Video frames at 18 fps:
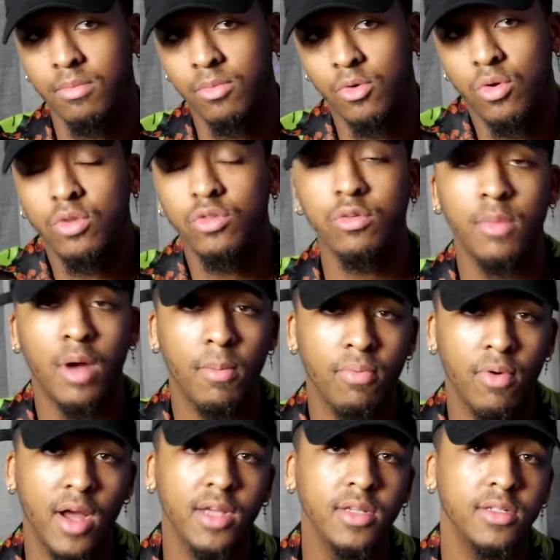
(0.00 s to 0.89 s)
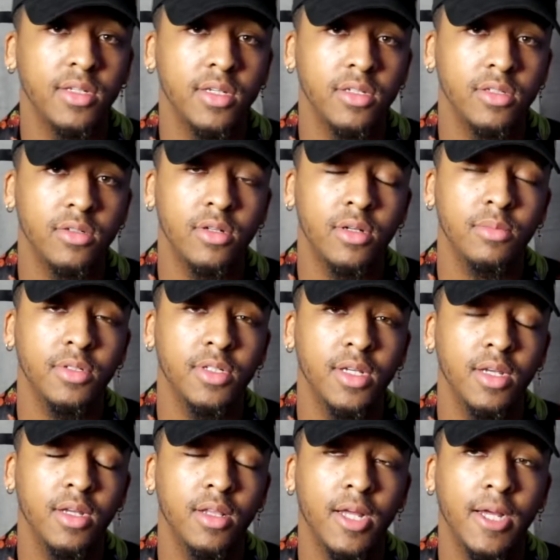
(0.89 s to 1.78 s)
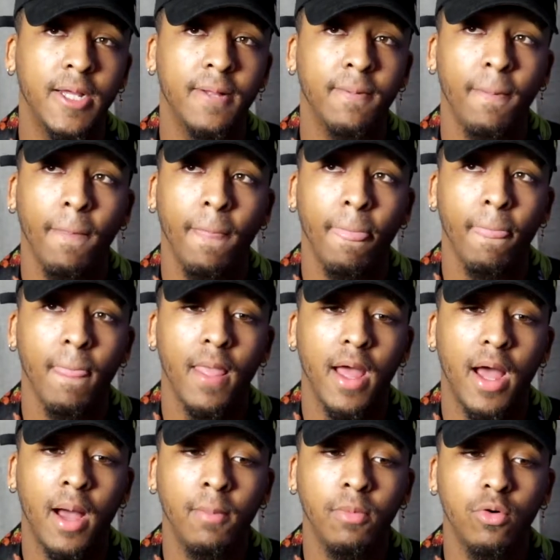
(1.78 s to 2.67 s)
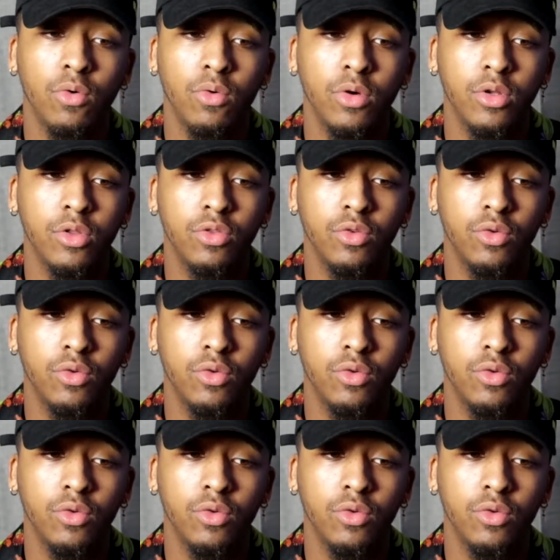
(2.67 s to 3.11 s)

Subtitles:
going through my process. You know what I'm saying? Like, I'm going